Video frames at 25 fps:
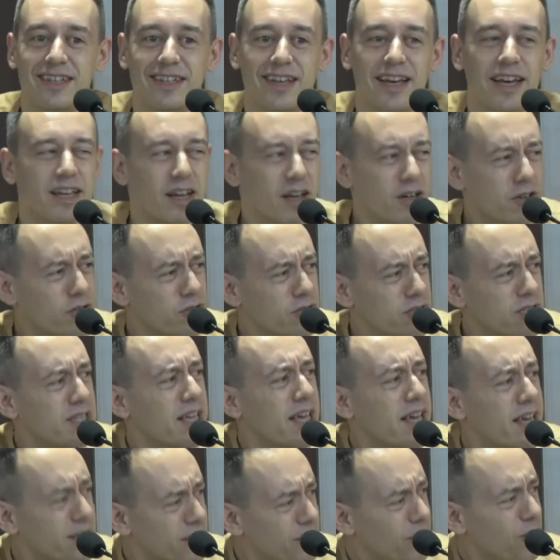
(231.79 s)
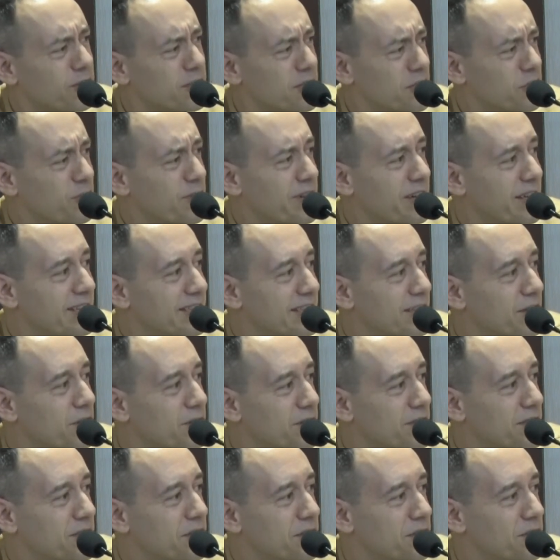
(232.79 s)
And understand our strengths
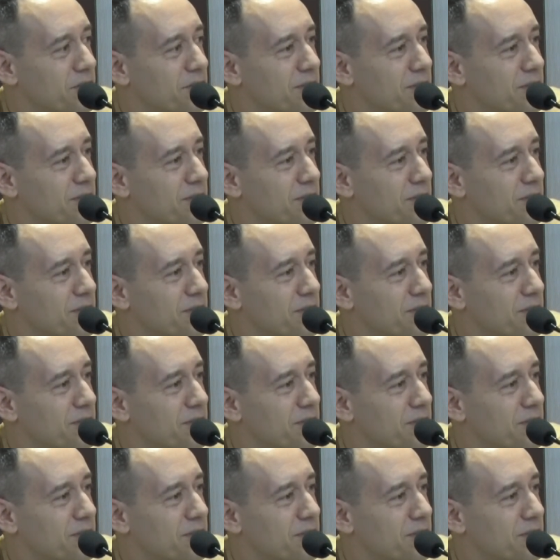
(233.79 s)
also.